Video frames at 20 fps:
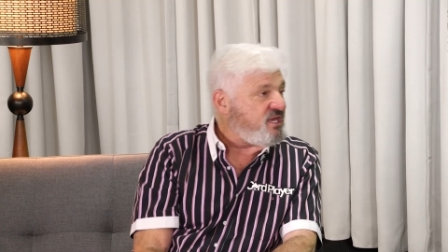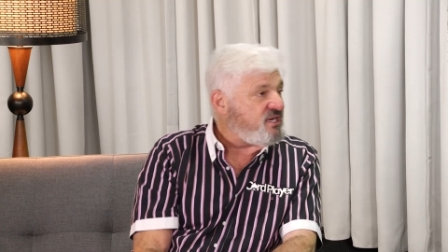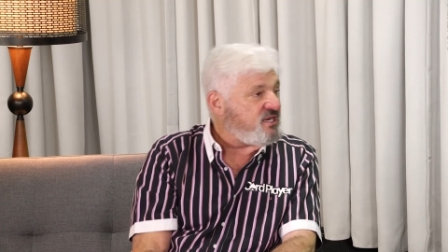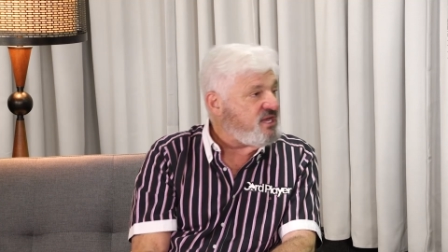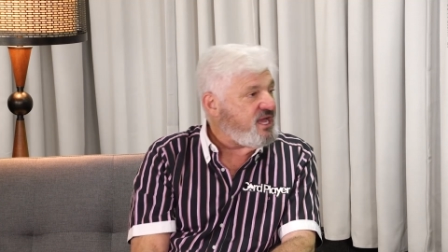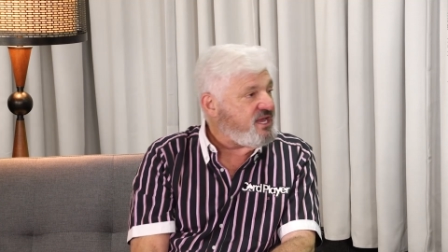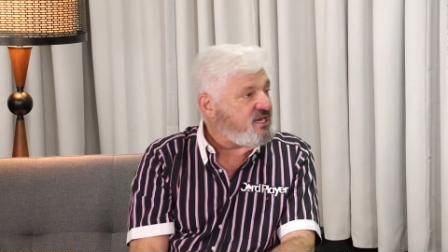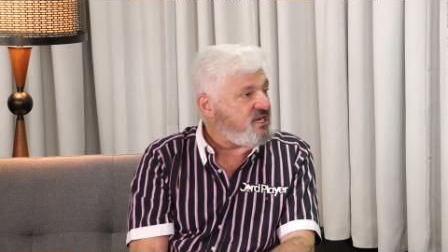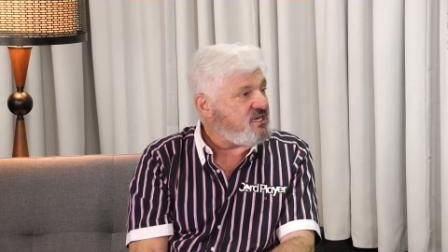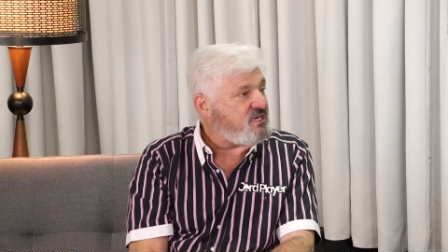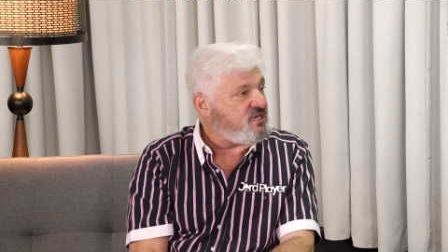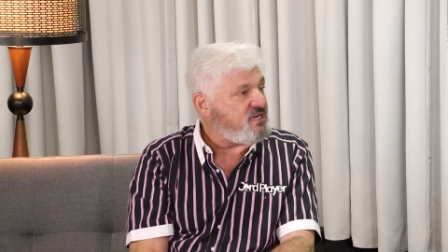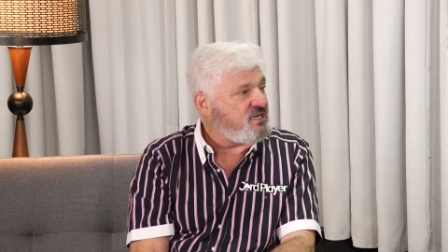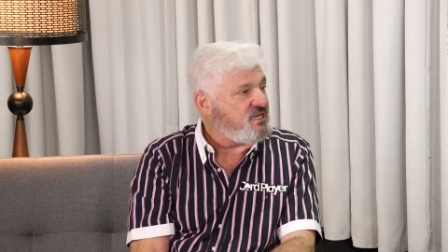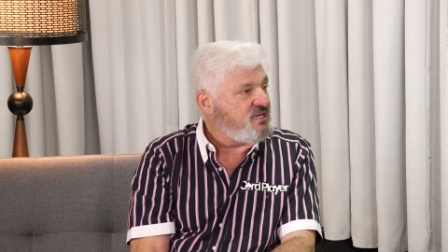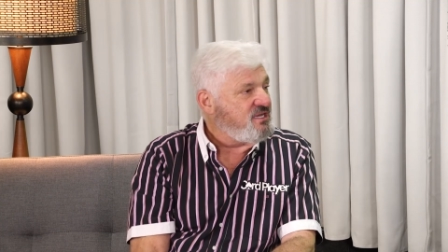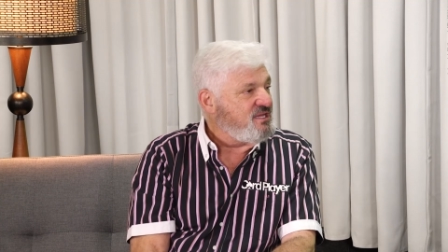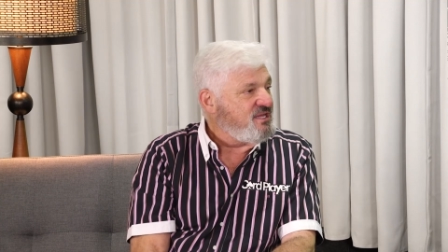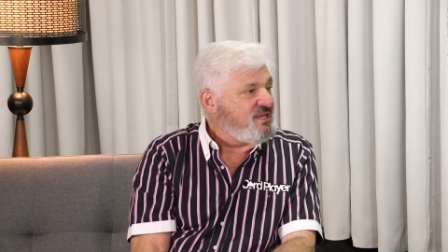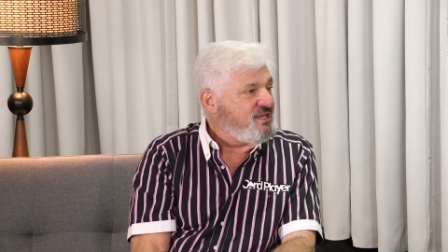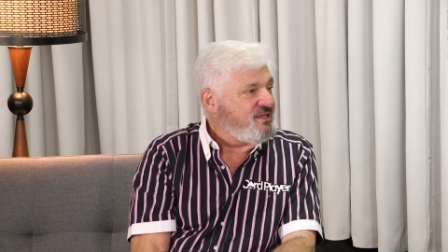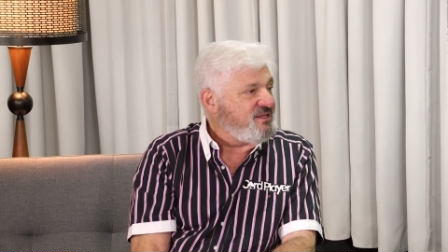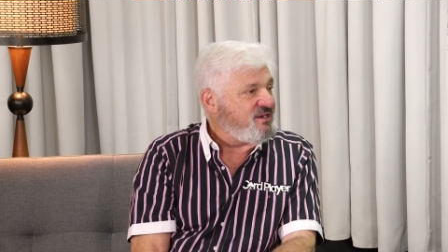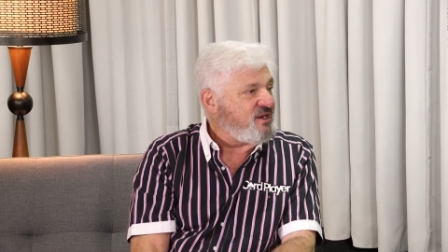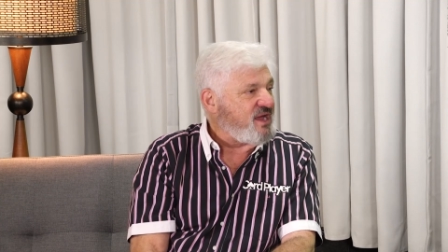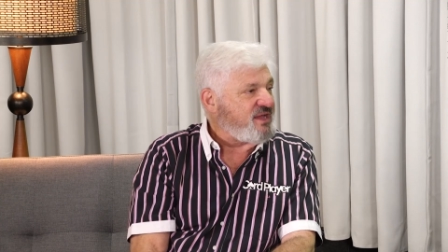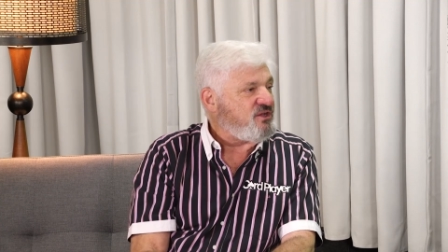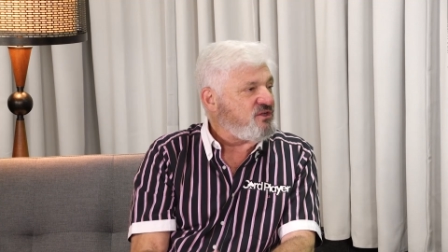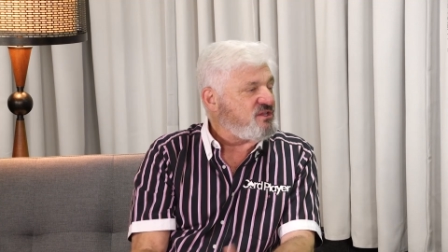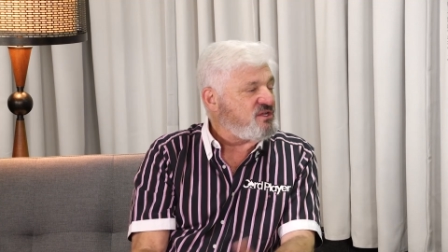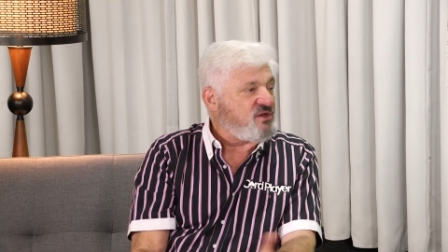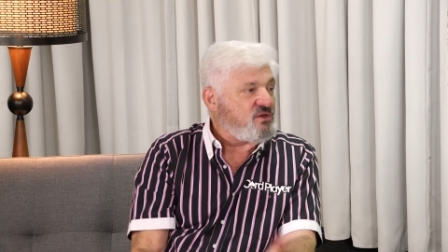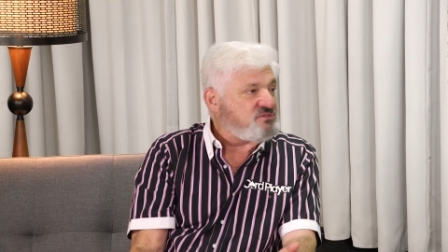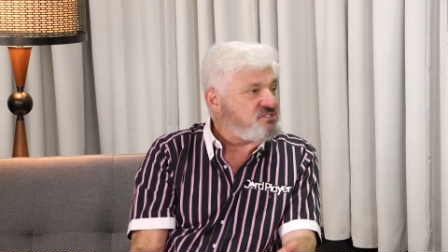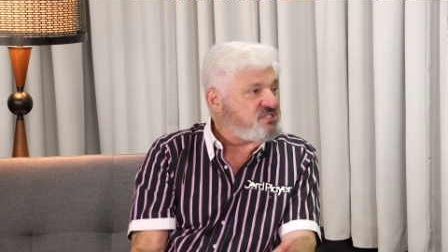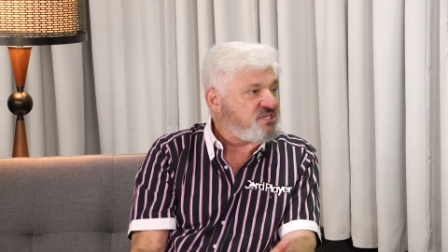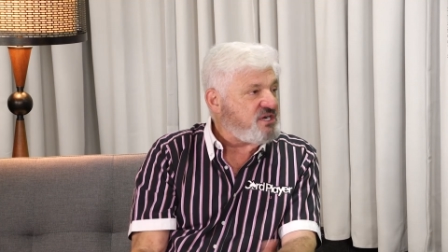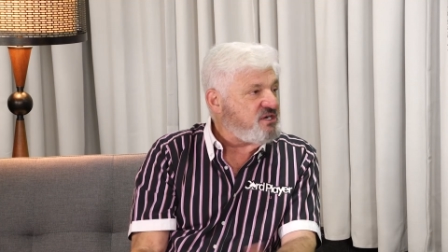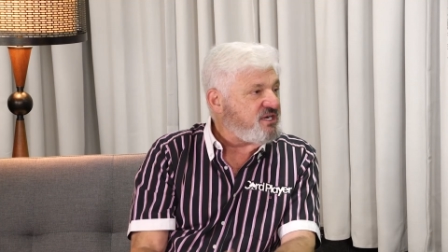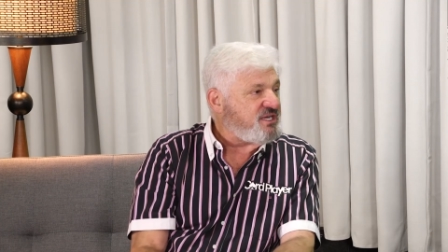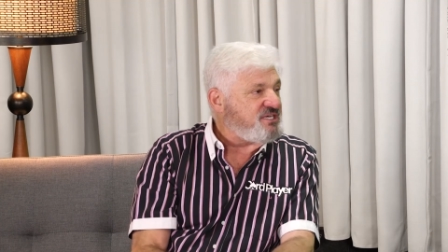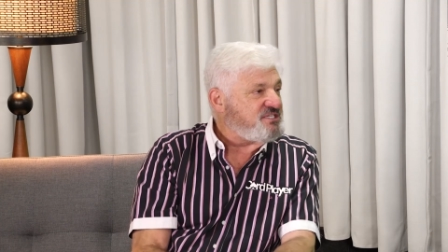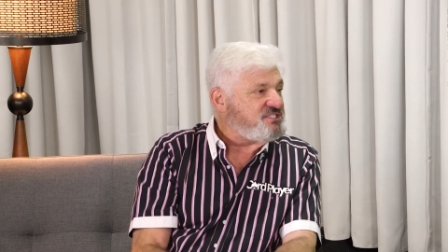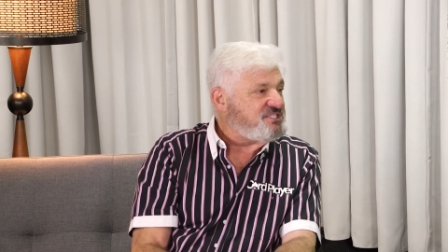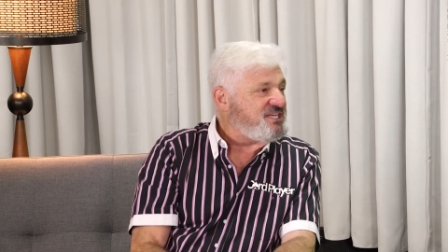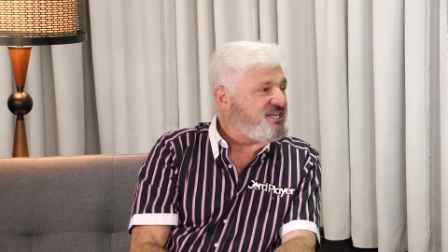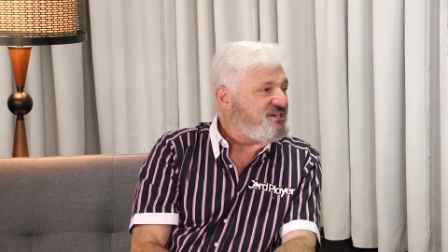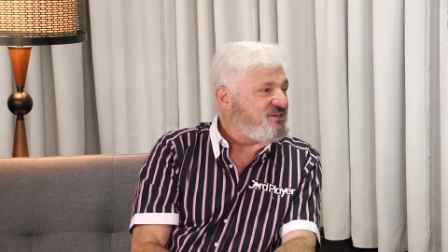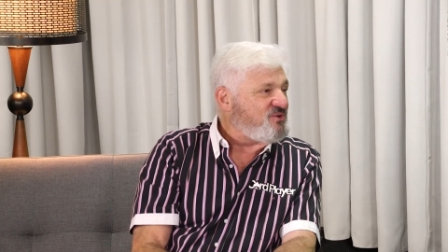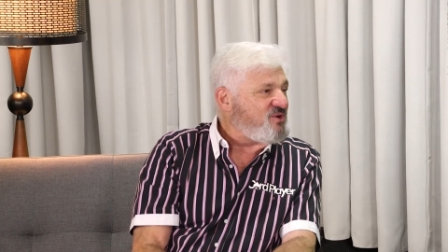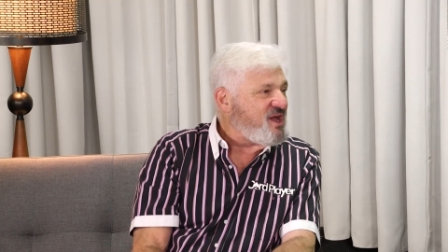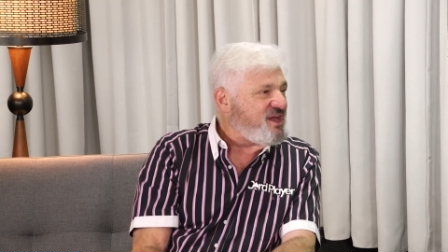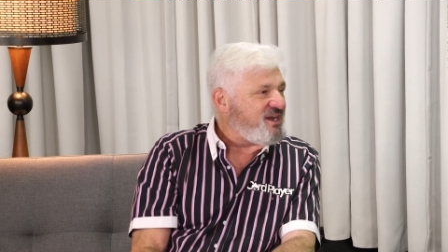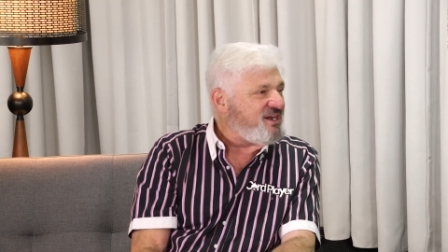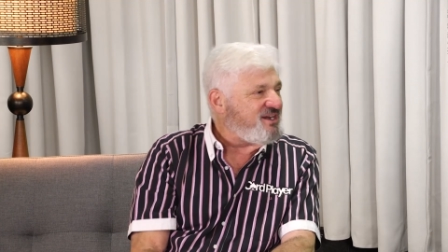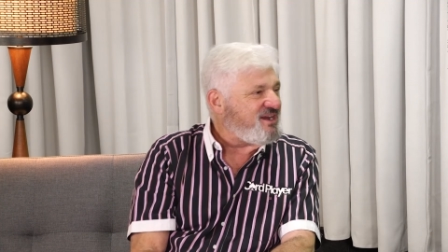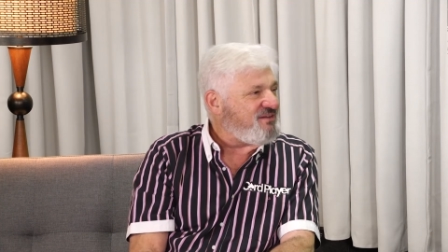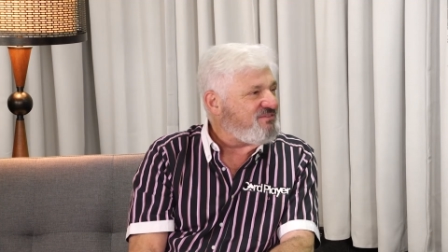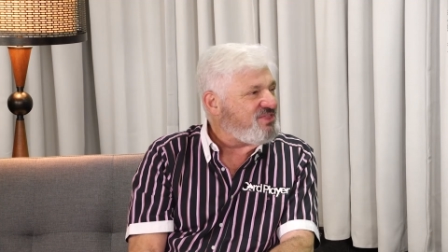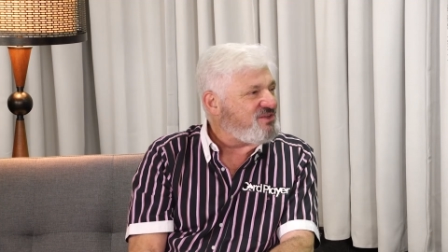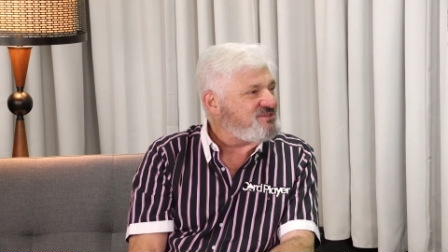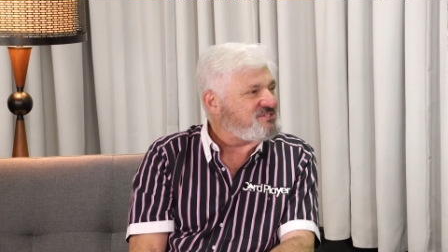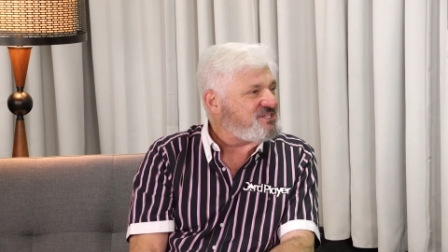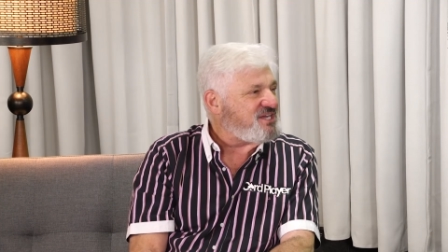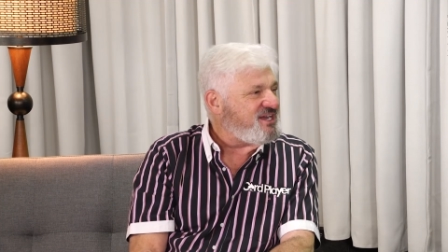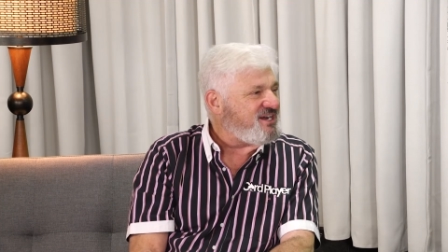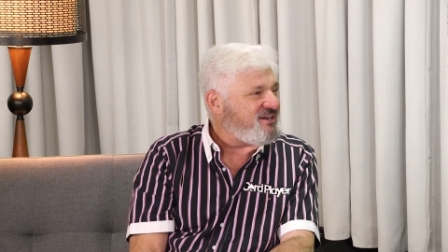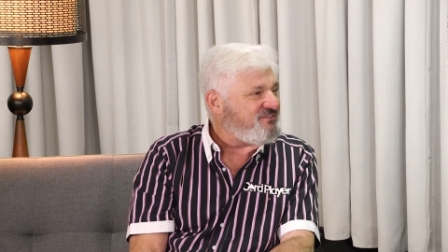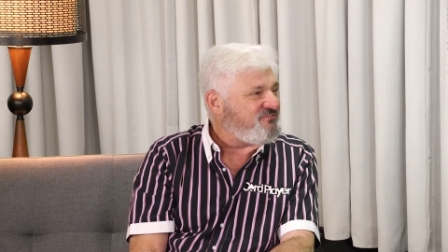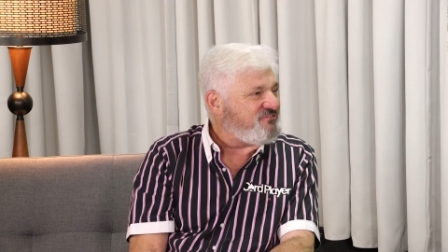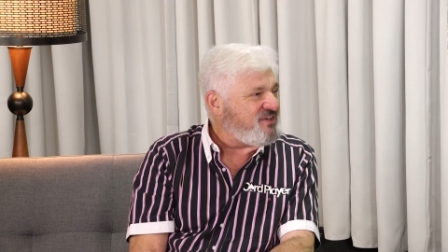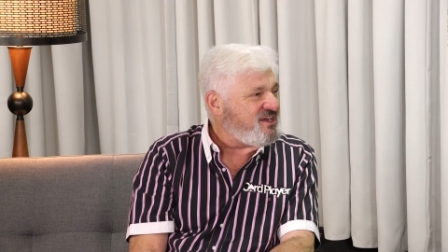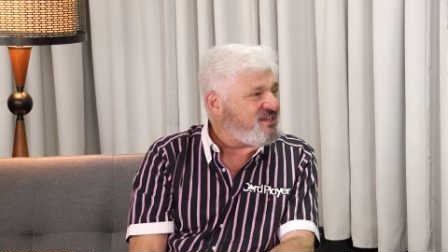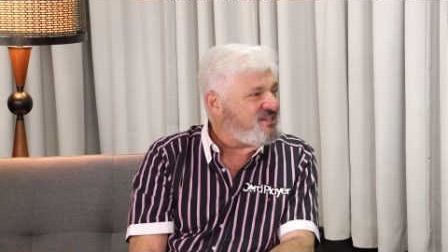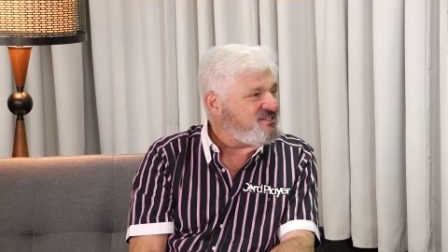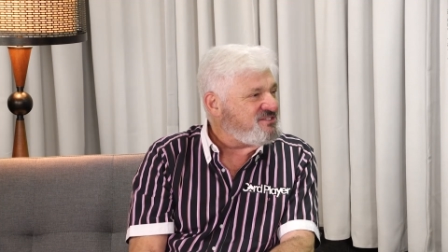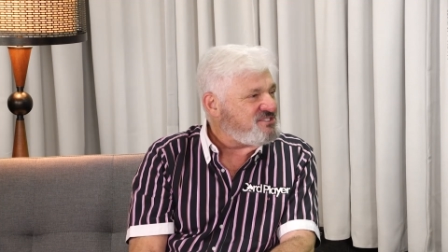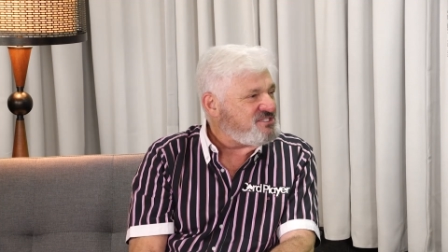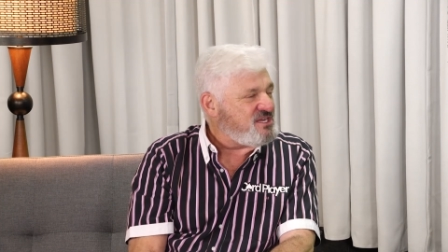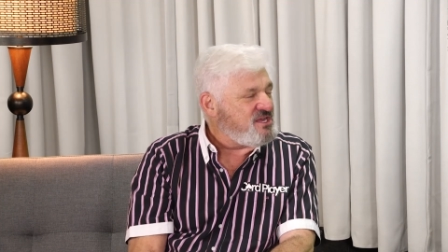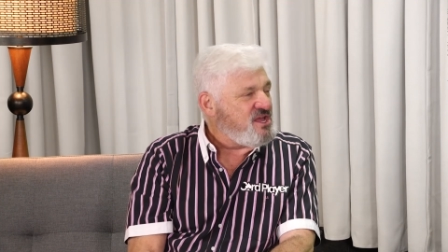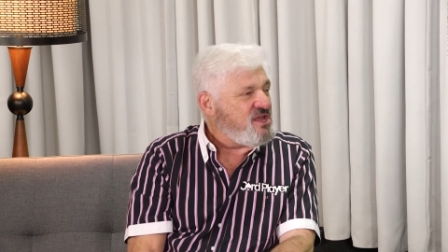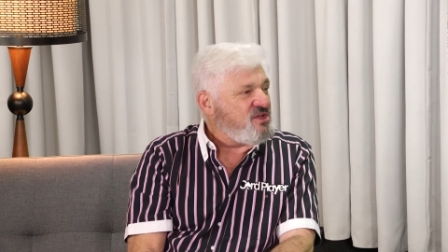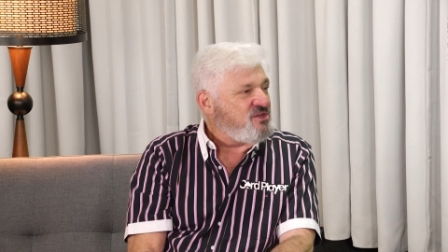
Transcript: and I couldn't go start a casino. I didn't have those kind of funds.